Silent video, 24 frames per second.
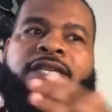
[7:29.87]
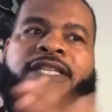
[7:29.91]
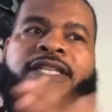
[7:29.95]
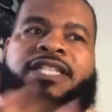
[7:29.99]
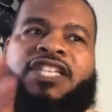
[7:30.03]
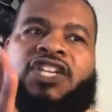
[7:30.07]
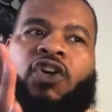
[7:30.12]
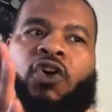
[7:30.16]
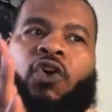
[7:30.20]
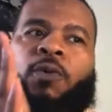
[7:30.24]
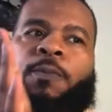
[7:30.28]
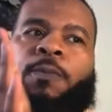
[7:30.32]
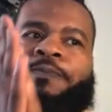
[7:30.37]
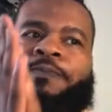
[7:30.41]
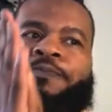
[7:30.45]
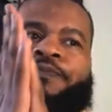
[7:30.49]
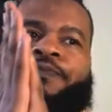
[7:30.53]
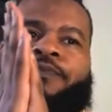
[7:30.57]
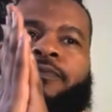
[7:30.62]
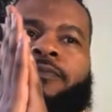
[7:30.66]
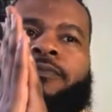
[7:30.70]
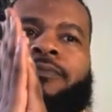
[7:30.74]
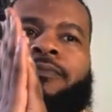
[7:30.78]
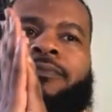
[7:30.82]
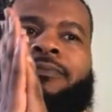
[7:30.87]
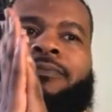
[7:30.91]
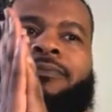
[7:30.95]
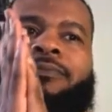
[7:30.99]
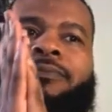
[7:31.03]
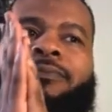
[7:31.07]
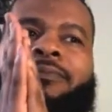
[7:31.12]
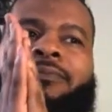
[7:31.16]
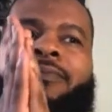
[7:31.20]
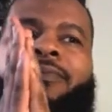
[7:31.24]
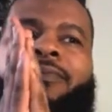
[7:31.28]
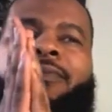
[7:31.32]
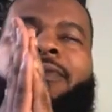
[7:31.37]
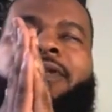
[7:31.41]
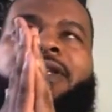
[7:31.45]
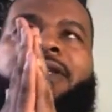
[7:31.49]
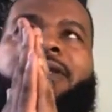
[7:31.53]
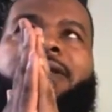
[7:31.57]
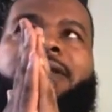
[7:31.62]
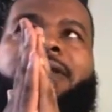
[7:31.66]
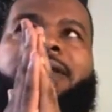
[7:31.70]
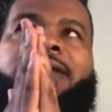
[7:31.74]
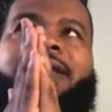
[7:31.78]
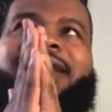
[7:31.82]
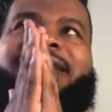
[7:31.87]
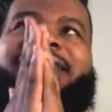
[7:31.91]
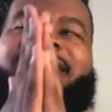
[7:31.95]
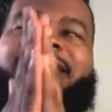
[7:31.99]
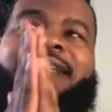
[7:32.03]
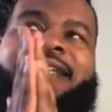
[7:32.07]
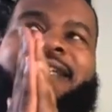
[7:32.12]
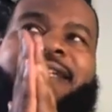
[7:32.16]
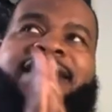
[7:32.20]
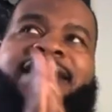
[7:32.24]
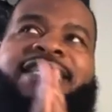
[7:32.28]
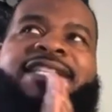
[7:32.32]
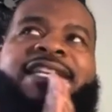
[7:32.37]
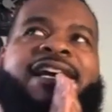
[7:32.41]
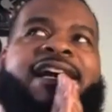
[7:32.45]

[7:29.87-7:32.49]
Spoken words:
So, since